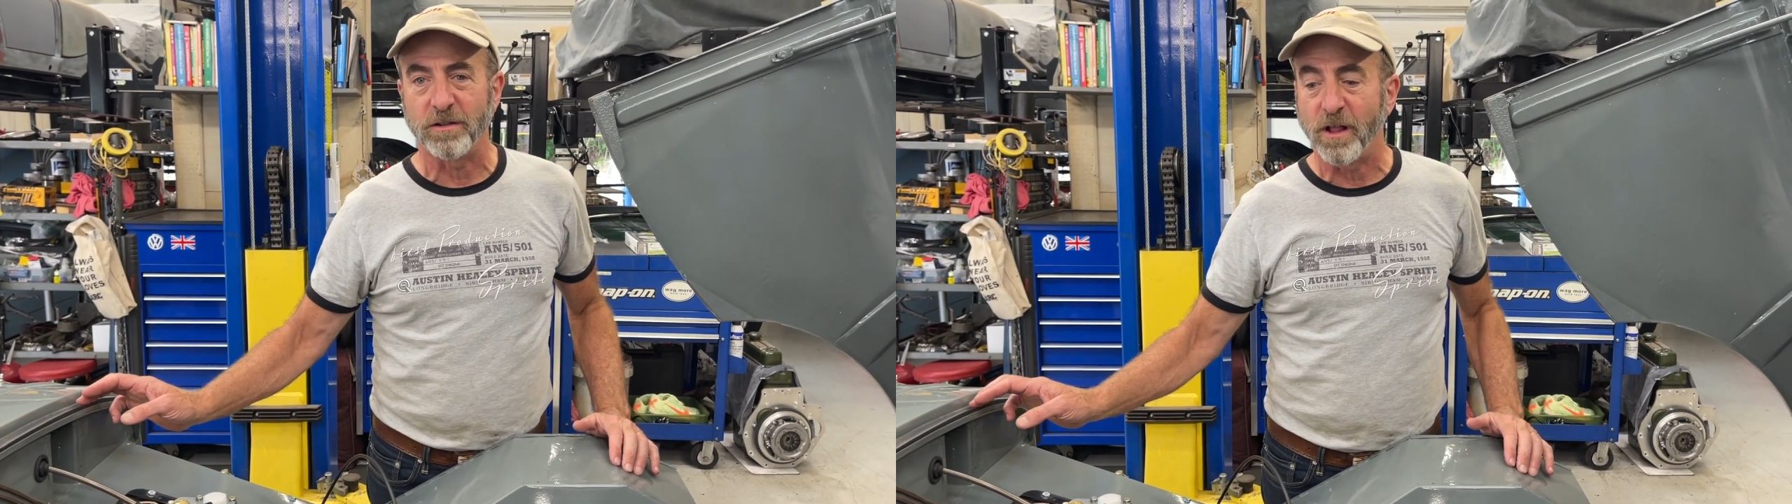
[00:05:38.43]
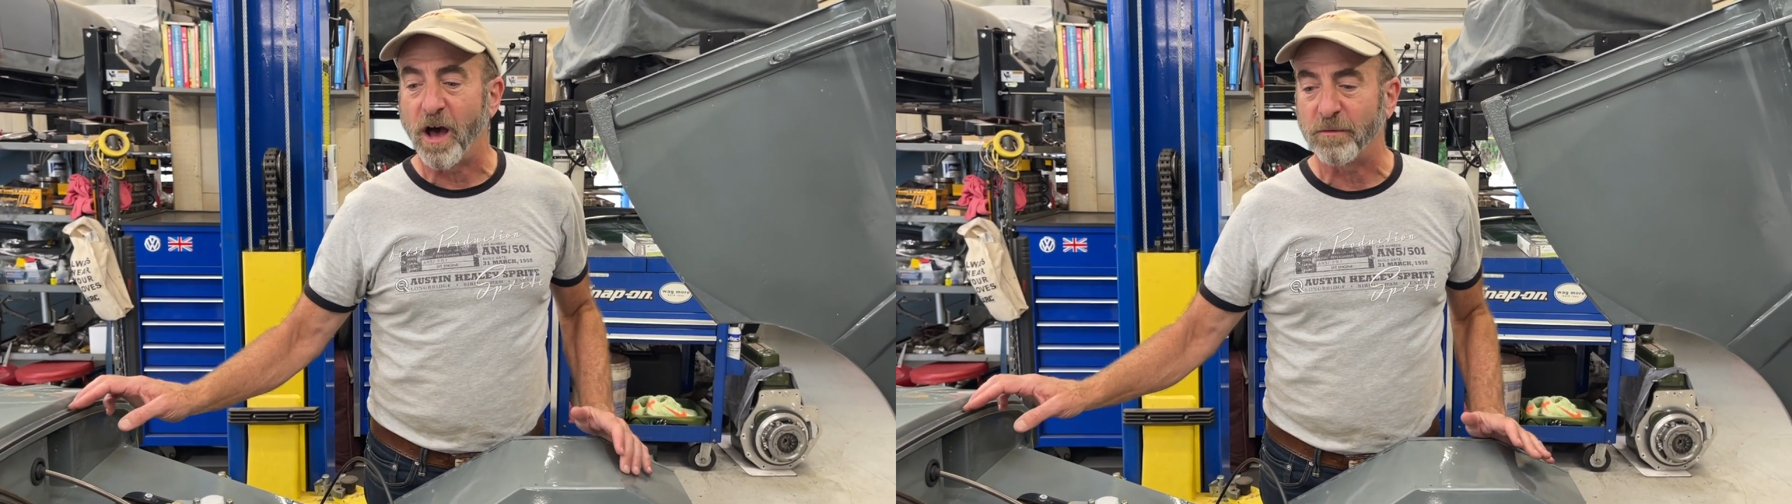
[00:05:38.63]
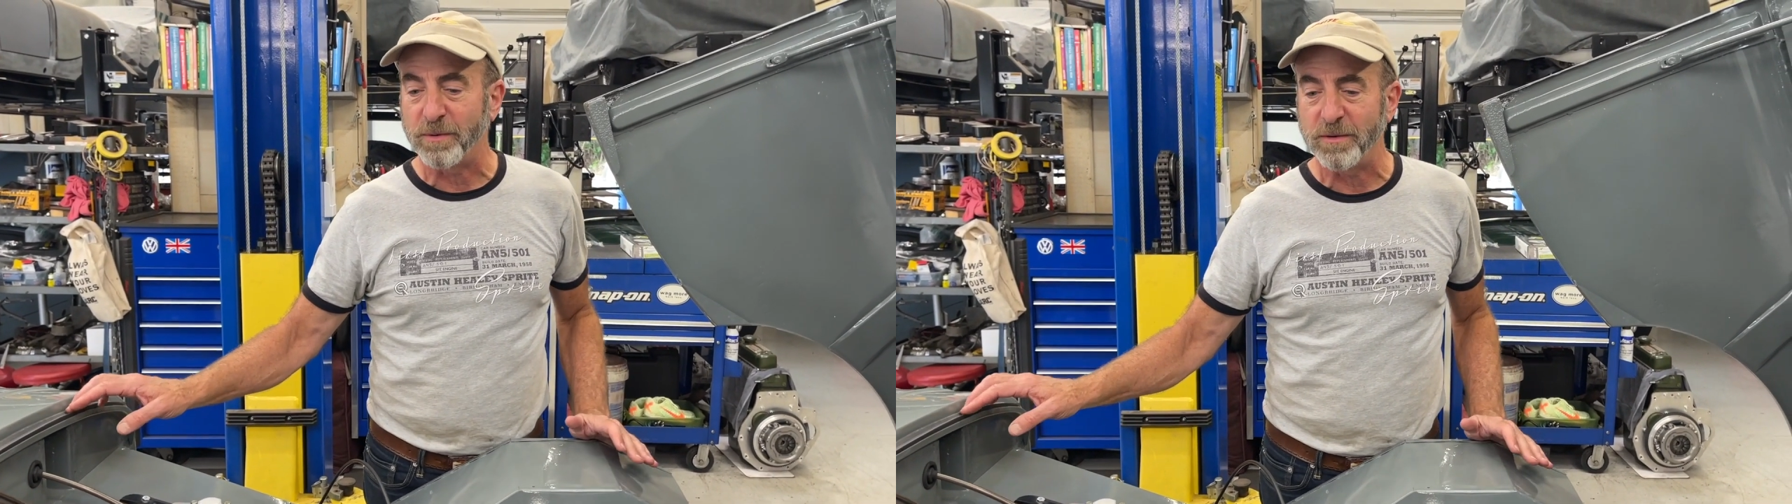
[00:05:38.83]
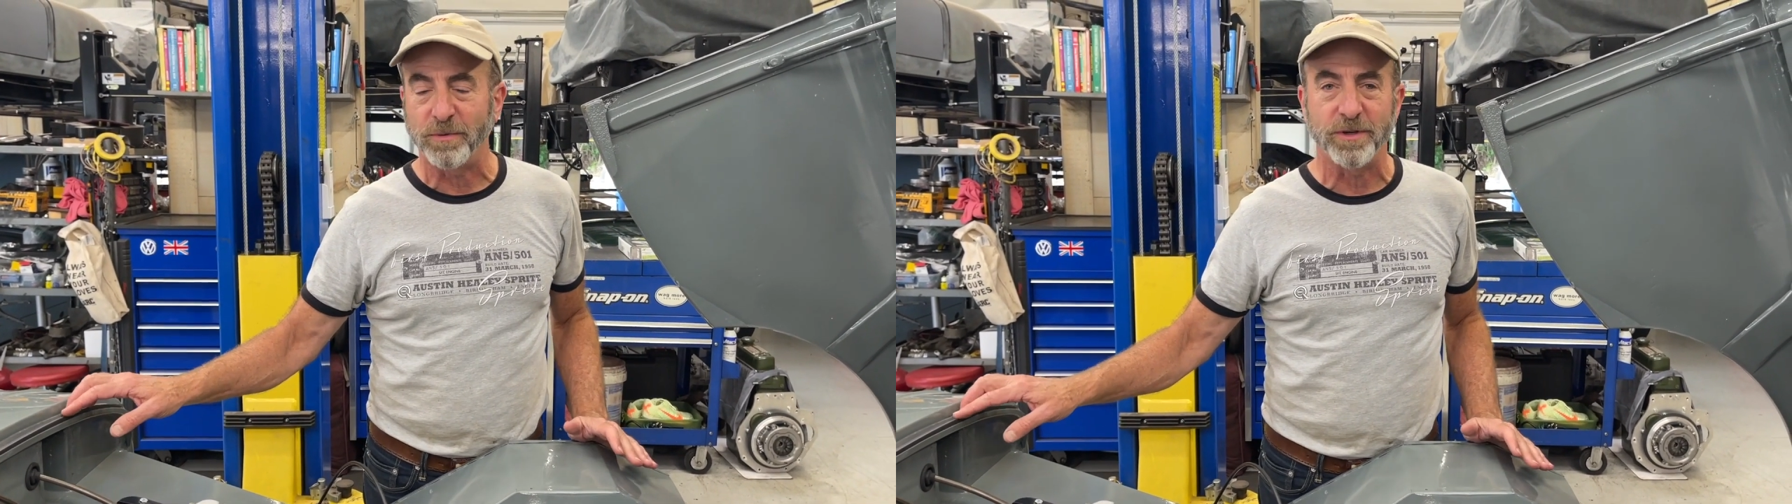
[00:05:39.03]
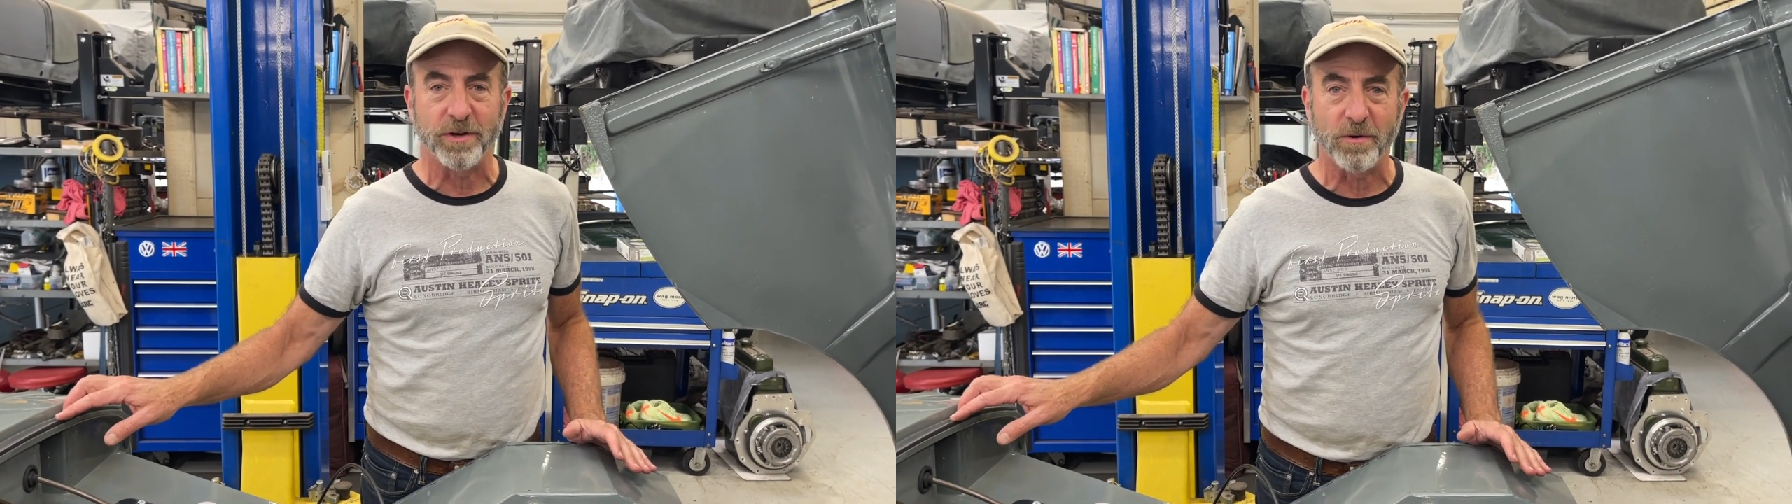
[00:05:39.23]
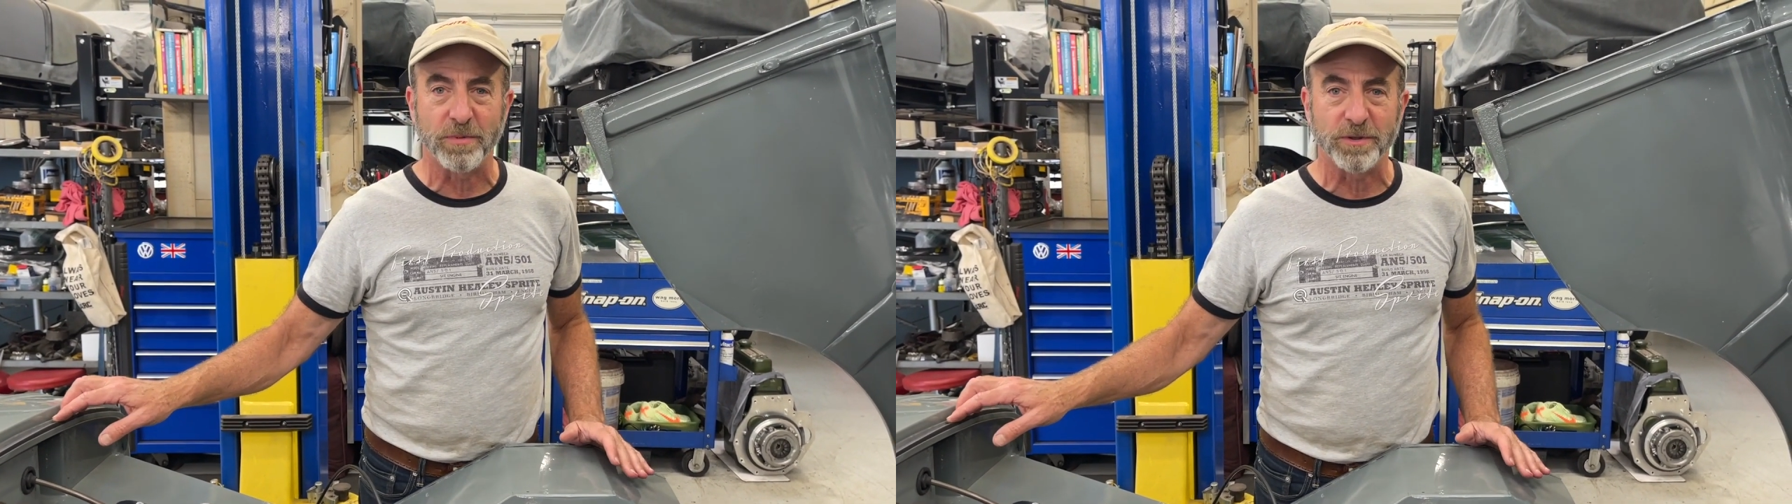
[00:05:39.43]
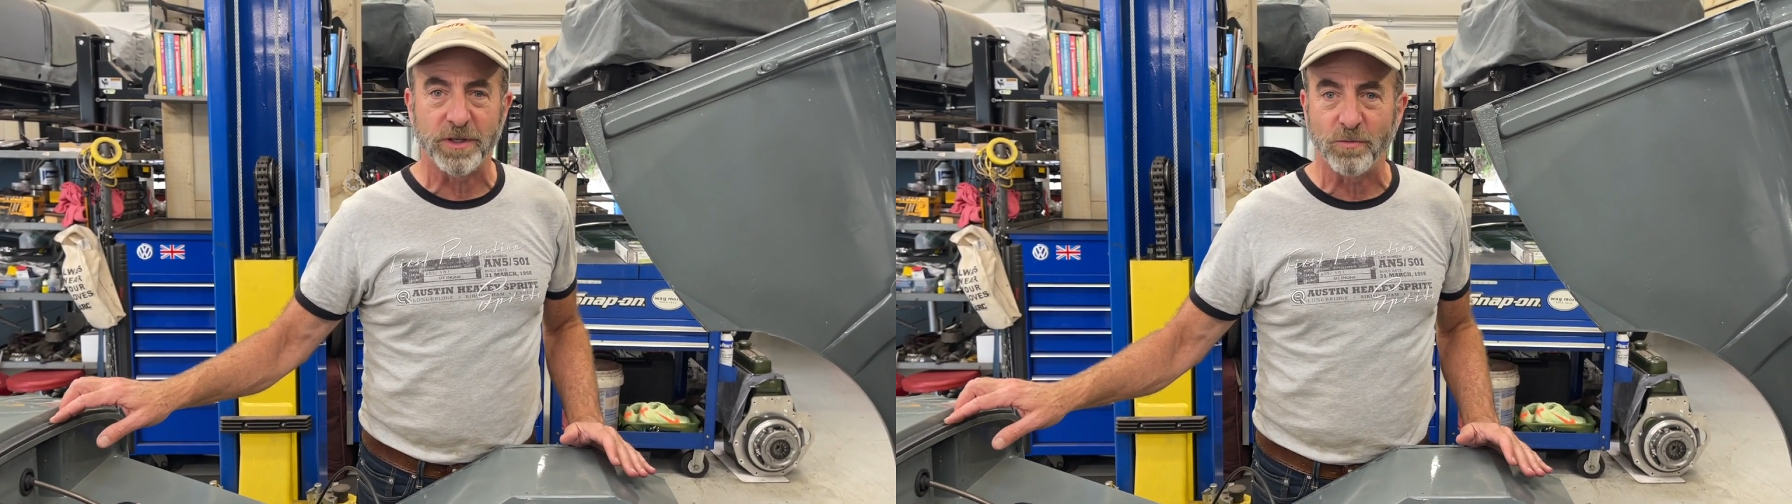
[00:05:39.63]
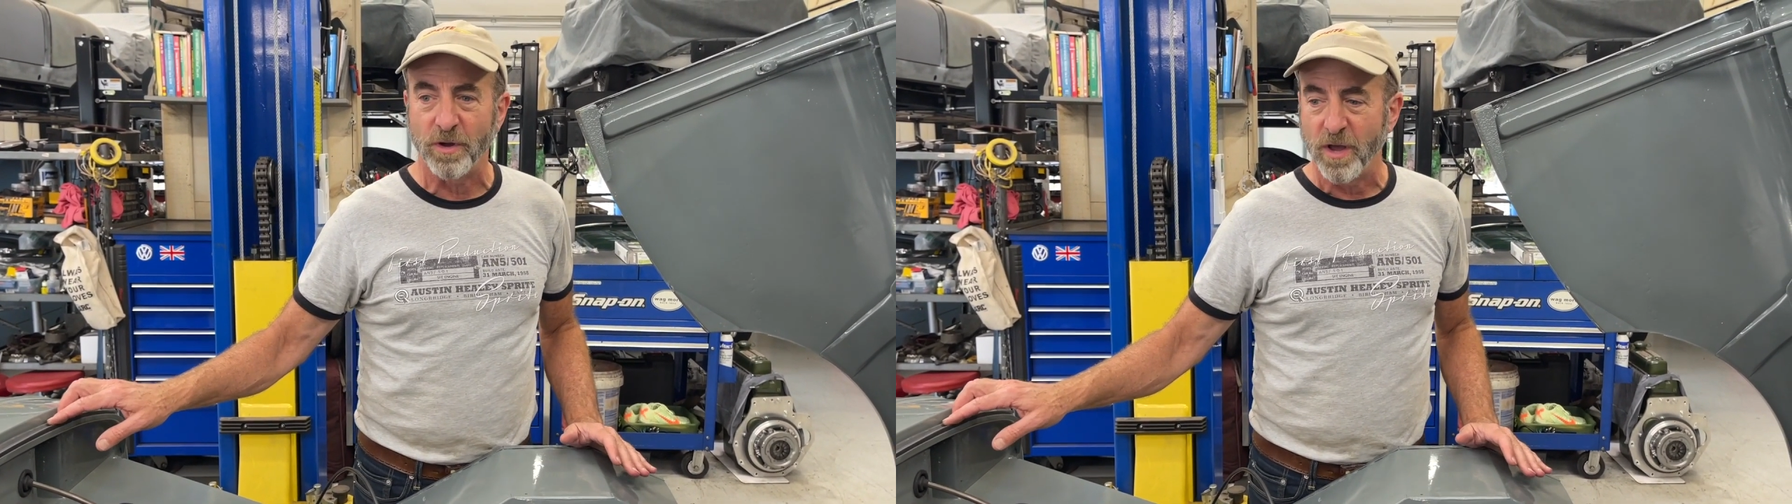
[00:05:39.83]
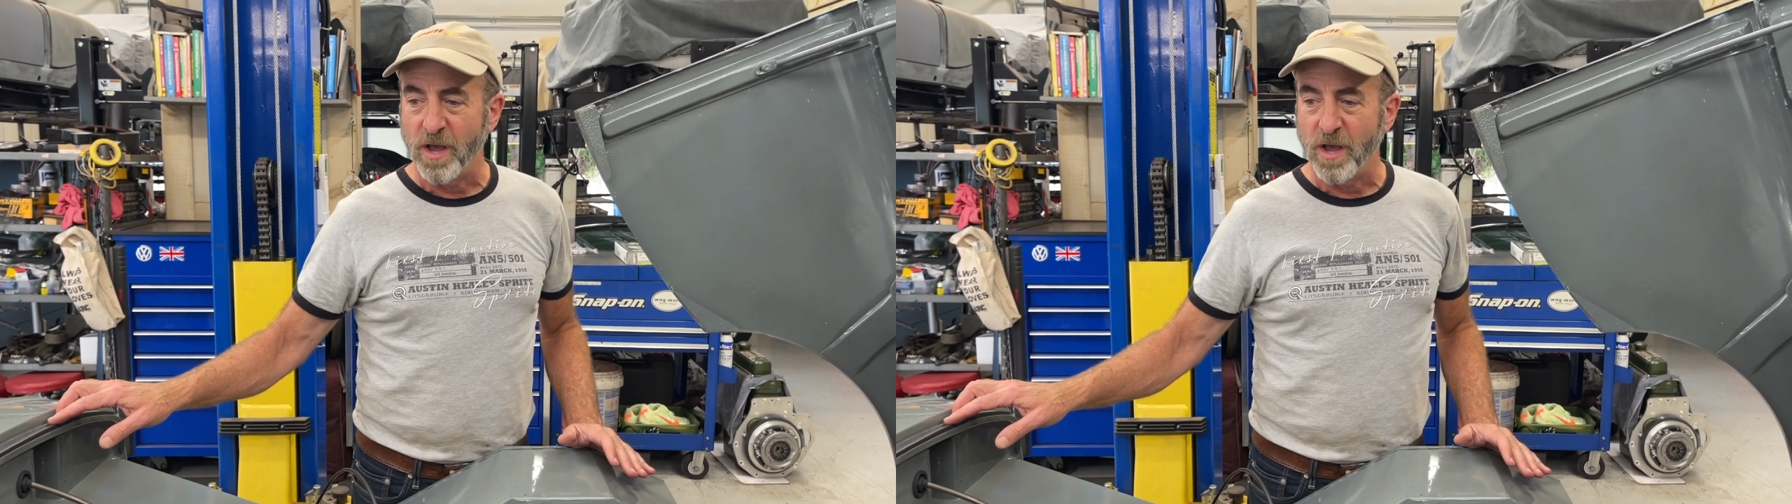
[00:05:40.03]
lot of people in our building,